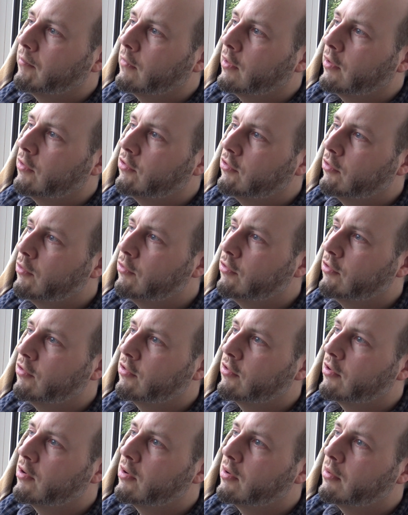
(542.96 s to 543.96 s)
as soon as you
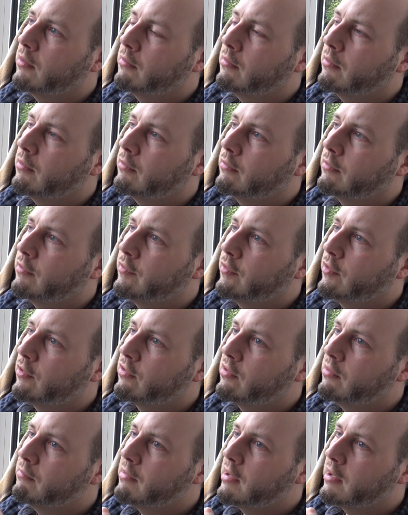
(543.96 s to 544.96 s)
start
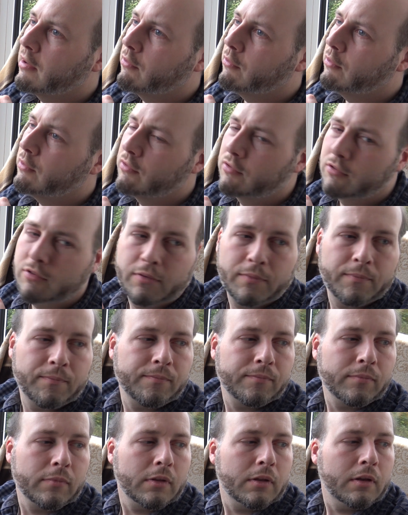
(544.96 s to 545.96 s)
reversing backwards,
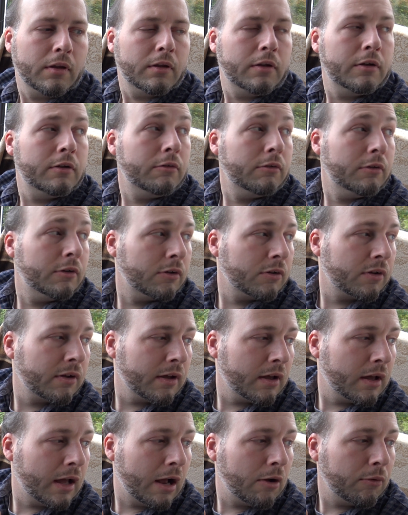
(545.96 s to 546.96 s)
you
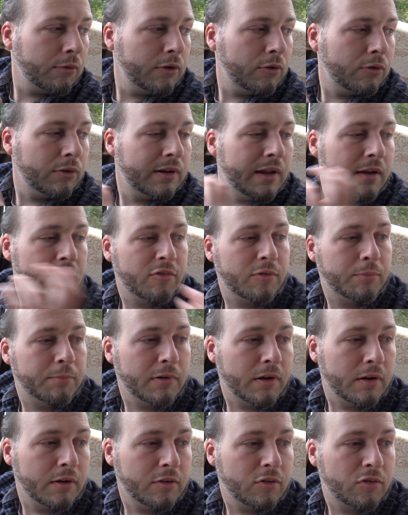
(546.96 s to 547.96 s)
look out your left
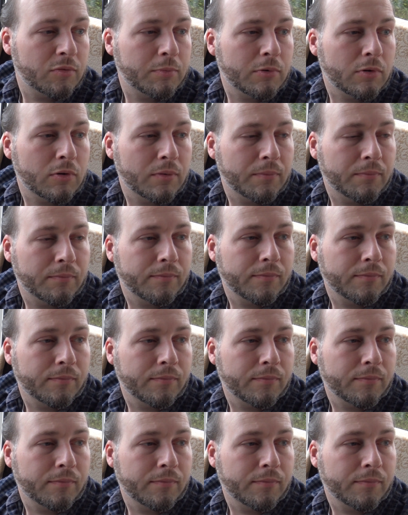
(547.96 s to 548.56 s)
blind spot